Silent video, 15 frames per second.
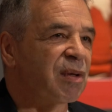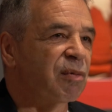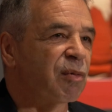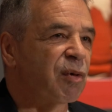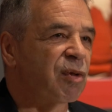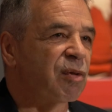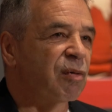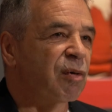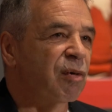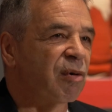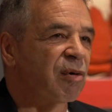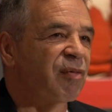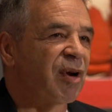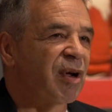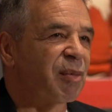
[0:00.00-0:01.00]
which, who
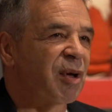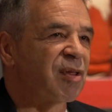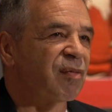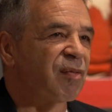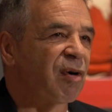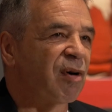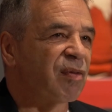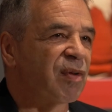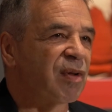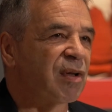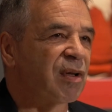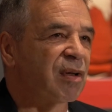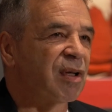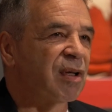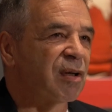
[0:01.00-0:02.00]
are very much involved
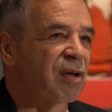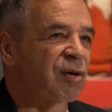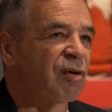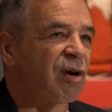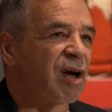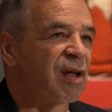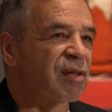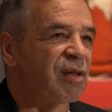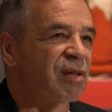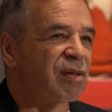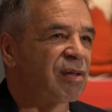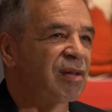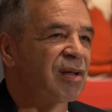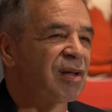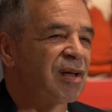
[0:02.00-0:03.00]
in, in lacrosse,
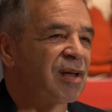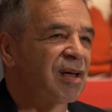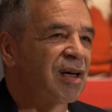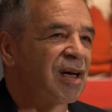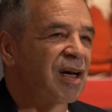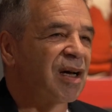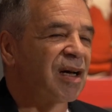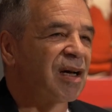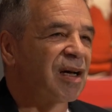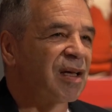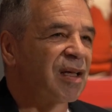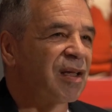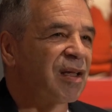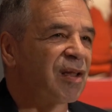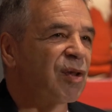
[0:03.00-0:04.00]
as uh,
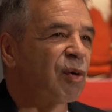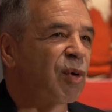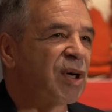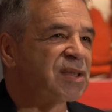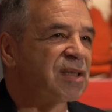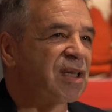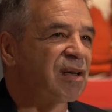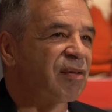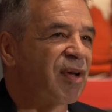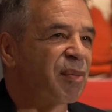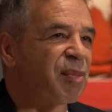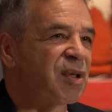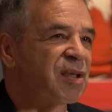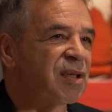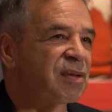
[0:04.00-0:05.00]
in, in, the west end of
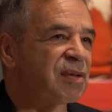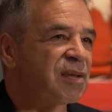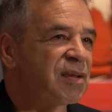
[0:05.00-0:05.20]
Edmonton.